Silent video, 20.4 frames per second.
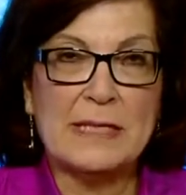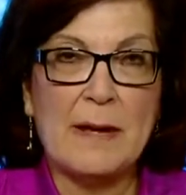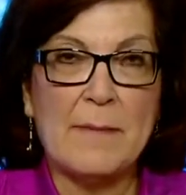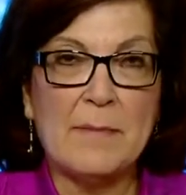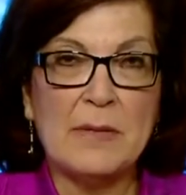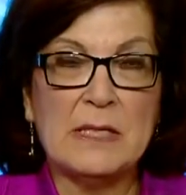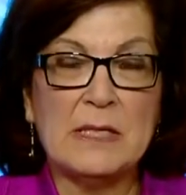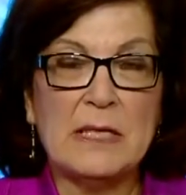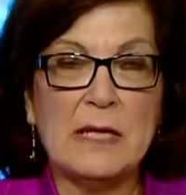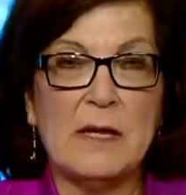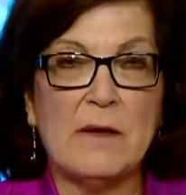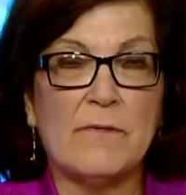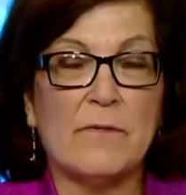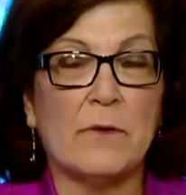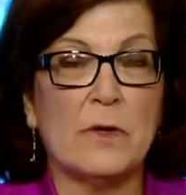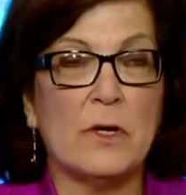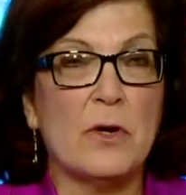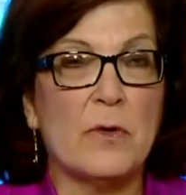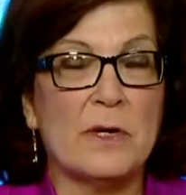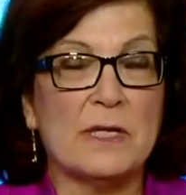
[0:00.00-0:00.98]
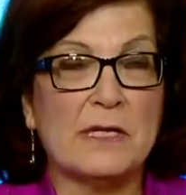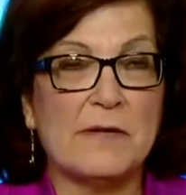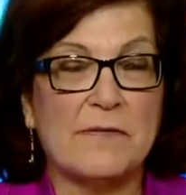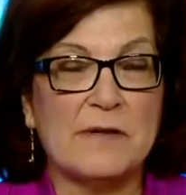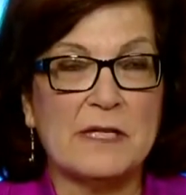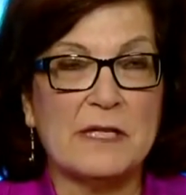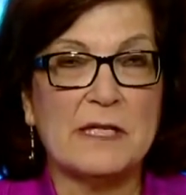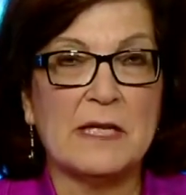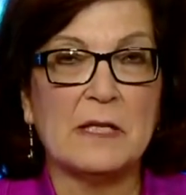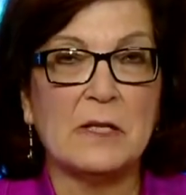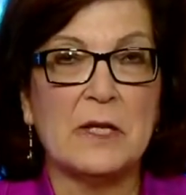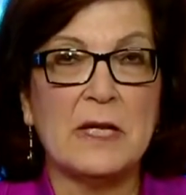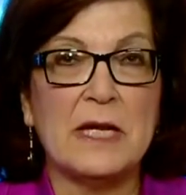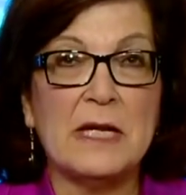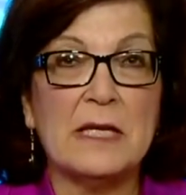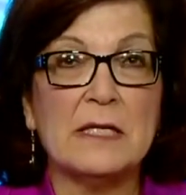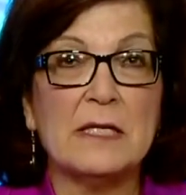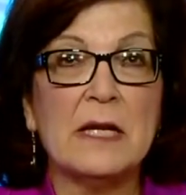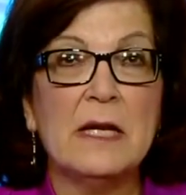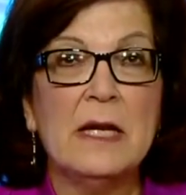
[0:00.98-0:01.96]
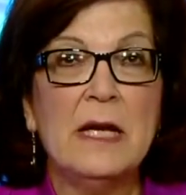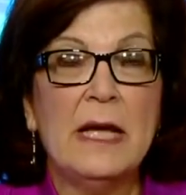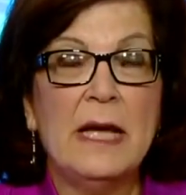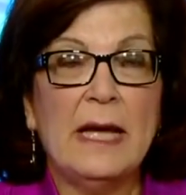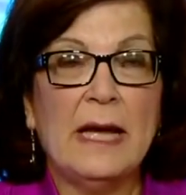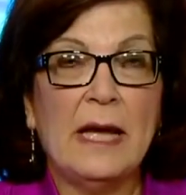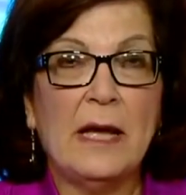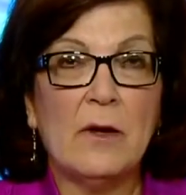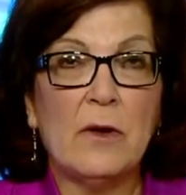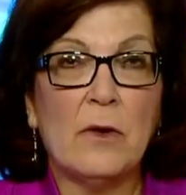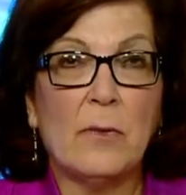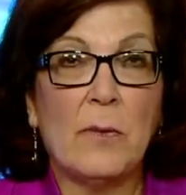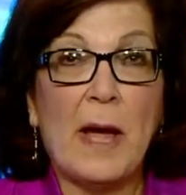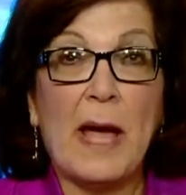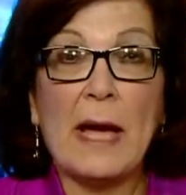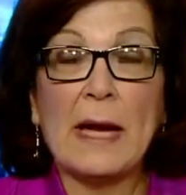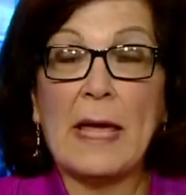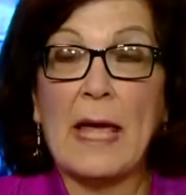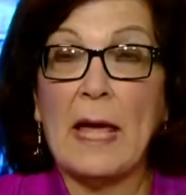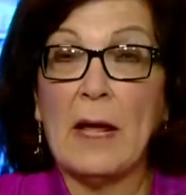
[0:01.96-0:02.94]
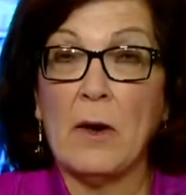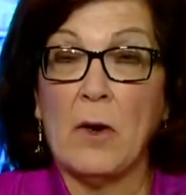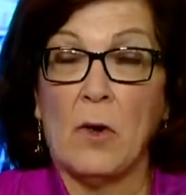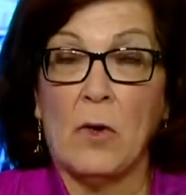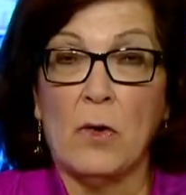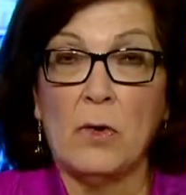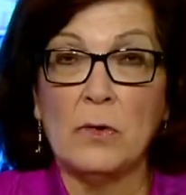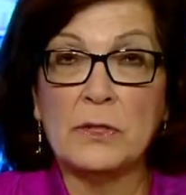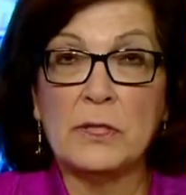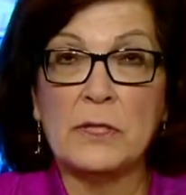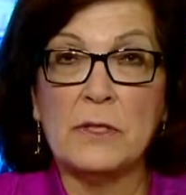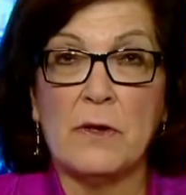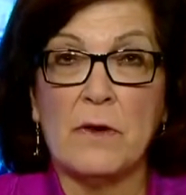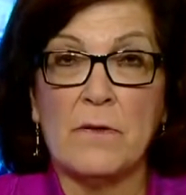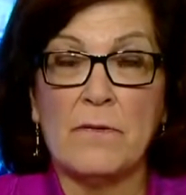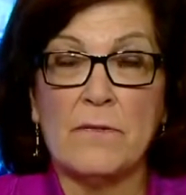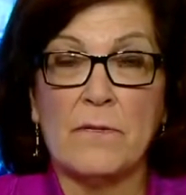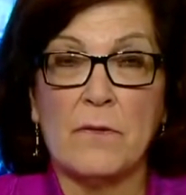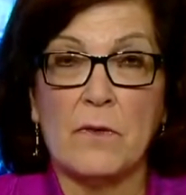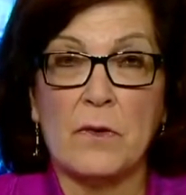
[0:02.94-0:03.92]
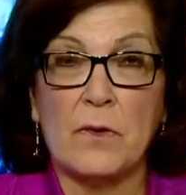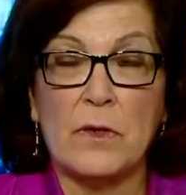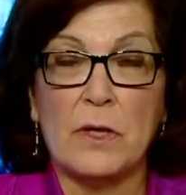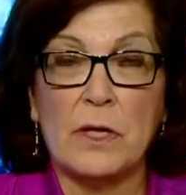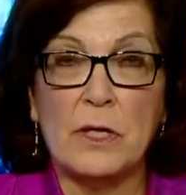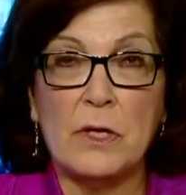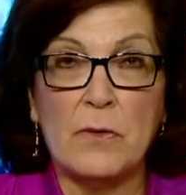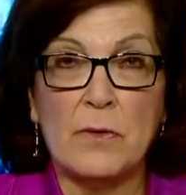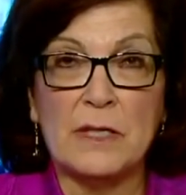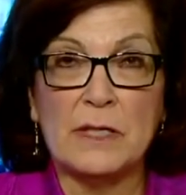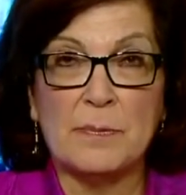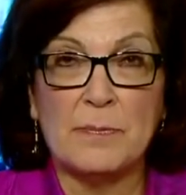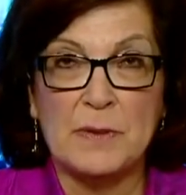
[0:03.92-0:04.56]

Embassy, for U.S. facilities in Iraq, and also for the U.S.